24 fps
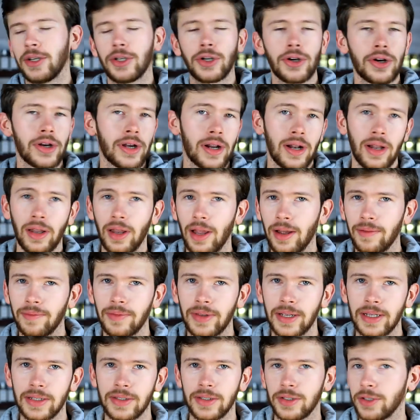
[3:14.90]
you're gonna
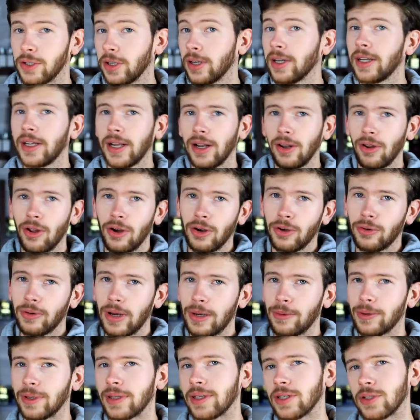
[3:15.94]
love this. You're gonna get along
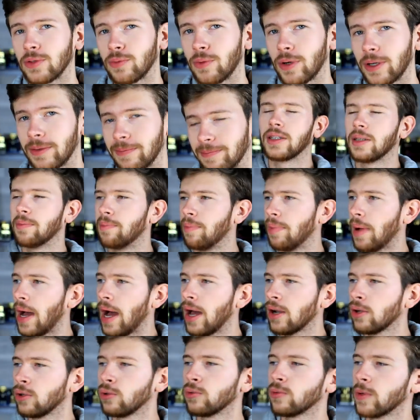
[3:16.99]
great with this one. The
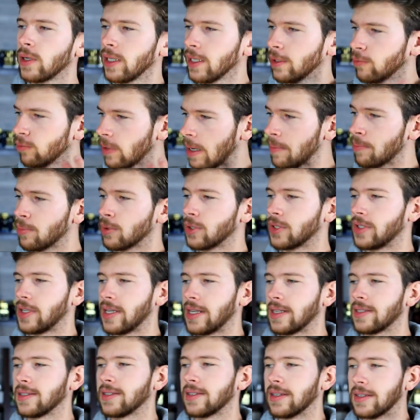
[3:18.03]
bottle really
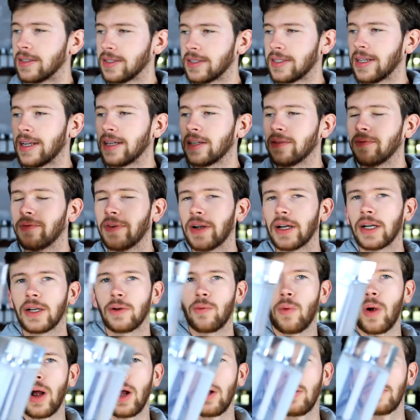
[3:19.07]
represents the scent very
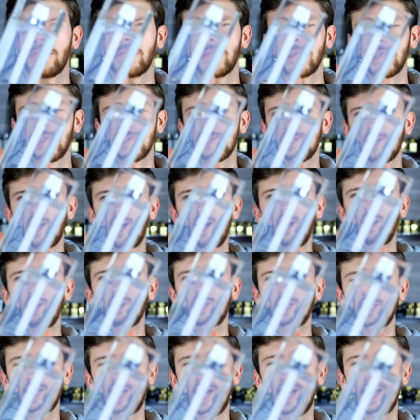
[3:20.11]
well. If you can tell,
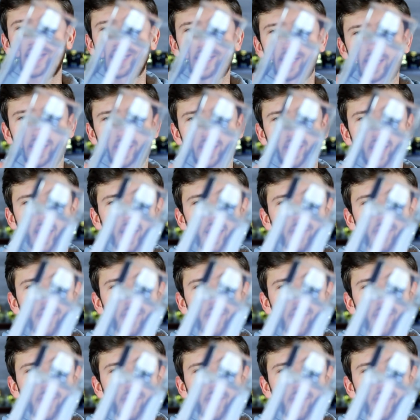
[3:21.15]
it's got this